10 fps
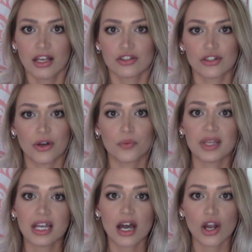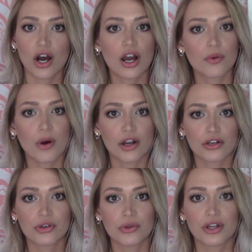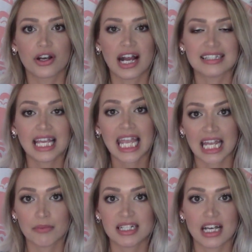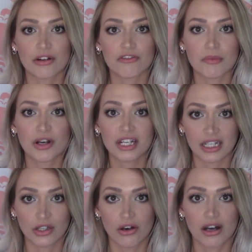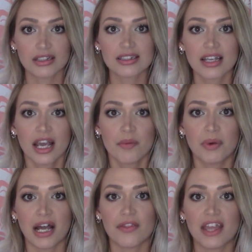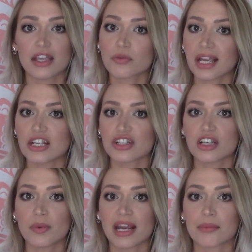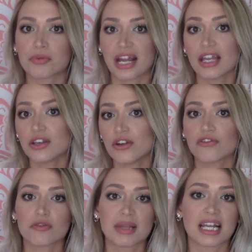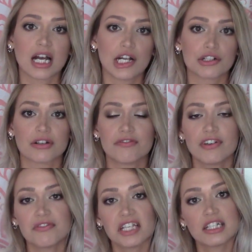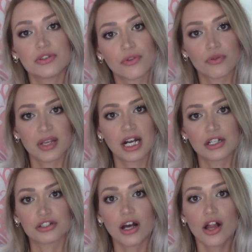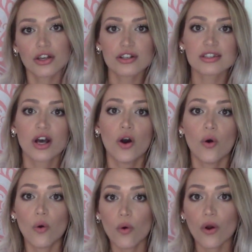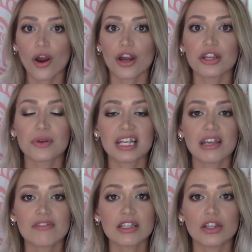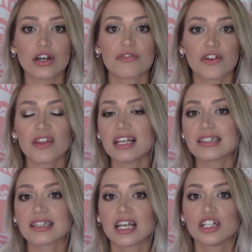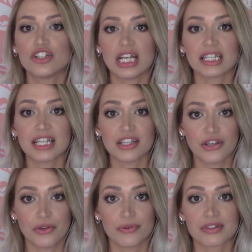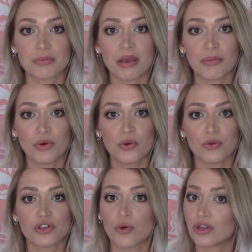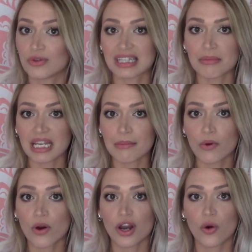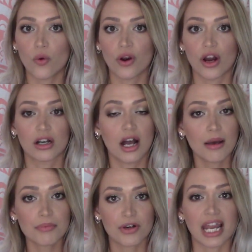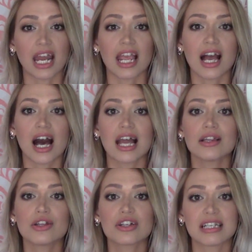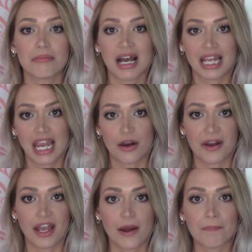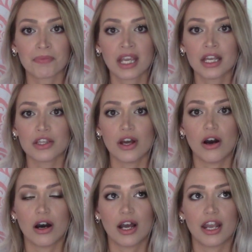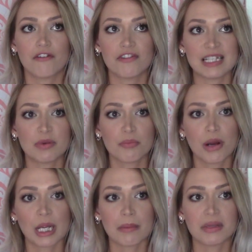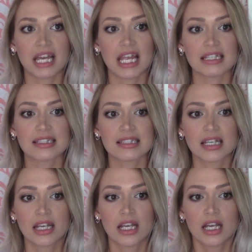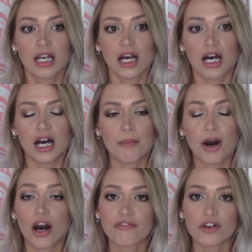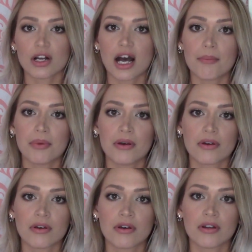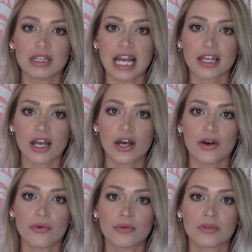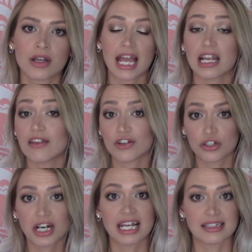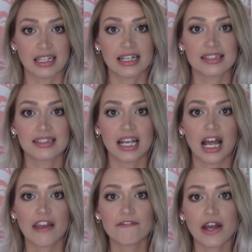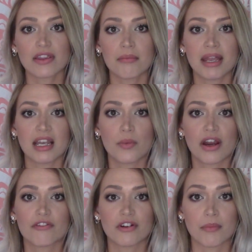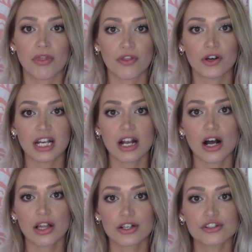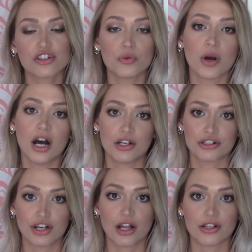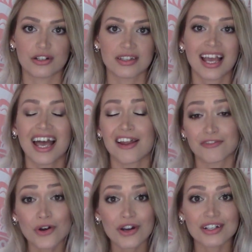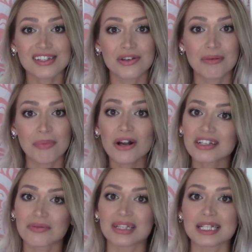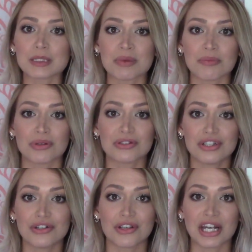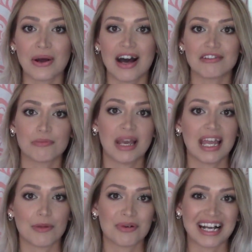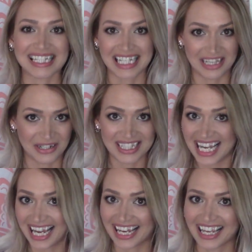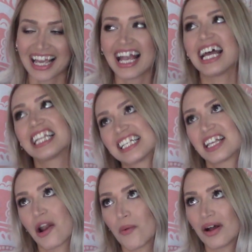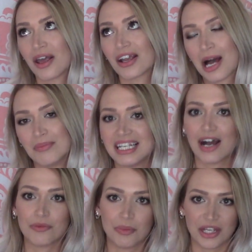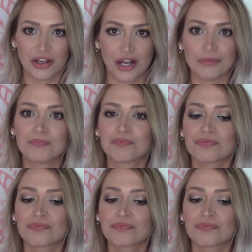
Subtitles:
So we got our water cooler as a hand-me-down from our in-laws, but they could range anywhere brand new from like $150 to $300, or you can even look for these gently used. People who don't use them anymore or are upgrading. I looked in my area on Facebook Marketplace, OfferUp, LetGo, and even Craigslist, and I found them anywhere from $30 to $100. And of course, you can bargain with these people too. You don't have to pay the price that they're saying unless they don't want to come down, but you know.